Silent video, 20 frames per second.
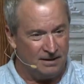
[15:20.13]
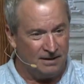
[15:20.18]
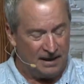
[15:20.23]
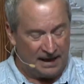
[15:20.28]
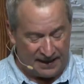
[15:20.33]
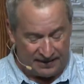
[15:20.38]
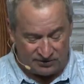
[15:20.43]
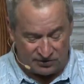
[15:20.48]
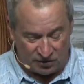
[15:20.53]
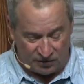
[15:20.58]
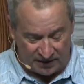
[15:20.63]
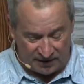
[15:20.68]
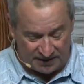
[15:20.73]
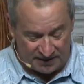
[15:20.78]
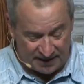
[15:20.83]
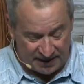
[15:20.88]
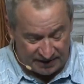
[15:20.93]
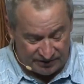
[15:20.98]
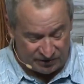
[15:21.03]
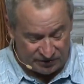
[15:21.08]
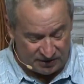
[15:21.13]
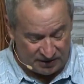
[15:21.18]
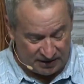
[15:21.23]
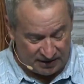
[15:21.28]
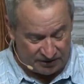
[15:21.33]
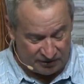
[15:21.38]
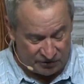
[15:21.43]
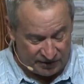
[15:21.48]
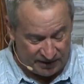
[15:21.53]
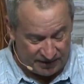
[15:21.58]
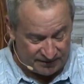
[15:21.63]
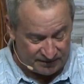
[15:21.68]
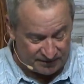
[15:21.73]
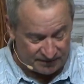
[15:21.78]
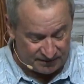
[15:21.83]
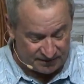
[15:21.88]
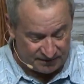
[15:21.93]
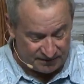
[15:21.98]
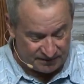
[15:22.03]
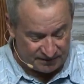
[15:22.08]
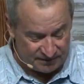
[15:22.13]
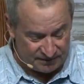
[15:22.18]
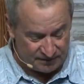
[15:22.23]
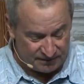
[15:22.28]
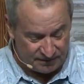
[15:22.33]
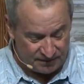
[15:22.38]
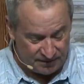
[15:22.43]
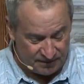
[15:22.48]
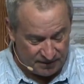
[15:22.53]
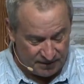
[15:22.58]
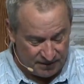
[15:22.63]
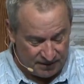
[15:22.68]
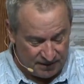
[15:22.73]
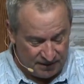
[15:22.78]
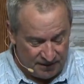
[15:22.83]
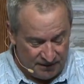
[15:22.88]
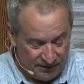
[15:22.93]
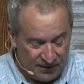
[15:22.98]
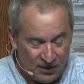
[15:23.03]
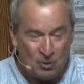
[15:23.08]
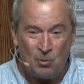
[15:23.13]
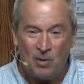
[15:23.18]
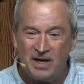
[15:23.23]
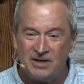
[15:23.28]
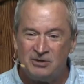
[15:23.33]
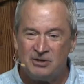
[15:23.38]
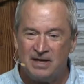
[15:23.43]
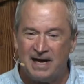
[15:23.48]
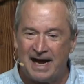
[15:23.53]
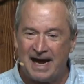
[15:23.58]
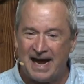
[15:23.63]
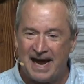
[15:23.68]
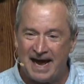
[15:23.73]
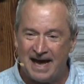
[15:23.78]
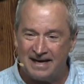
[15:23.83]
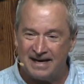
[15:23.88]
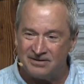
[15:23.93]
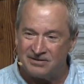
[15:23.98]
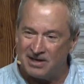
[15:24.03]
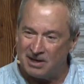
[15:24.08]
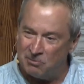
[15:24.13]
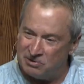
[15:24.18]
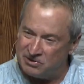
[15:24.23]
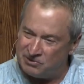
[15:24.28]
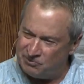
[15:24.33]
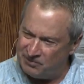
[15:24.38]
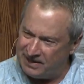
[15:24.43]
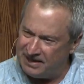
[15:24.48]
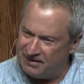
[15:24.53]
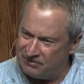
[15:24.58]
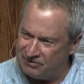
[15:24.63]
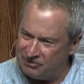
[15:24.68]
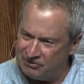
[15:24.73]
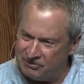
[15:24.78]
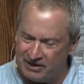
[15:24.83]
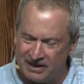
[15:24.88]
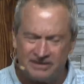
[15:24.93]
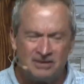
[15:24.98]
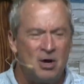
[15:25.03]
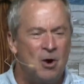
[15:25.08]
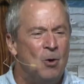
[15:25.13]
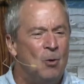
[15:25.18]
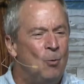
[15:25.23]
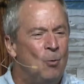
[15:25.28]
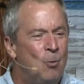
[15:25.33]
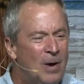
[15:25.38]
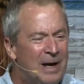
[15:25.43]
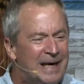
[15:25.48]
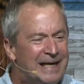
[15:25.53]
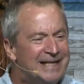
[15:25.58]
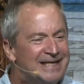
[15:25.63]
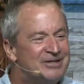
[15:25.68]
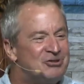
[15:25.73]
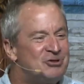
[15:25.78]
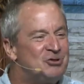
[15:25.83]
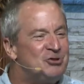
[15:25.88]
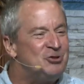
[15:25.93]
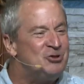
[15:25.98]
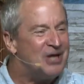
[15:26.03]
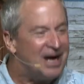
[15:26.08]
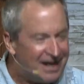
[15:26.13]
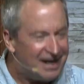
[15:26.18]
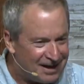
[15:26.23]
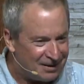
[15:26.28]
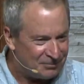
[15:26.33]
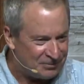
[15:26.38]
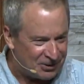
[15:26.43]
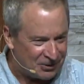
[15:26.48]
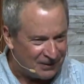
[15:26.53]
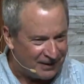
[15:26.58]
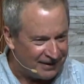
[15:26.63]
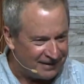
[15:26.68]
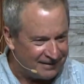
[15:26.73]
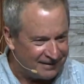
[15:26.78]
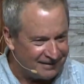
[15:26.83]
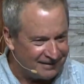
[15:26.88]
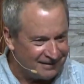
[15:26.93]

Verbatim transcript: And so the tension increases. The question I had as I was reading through this what is Jacob doing?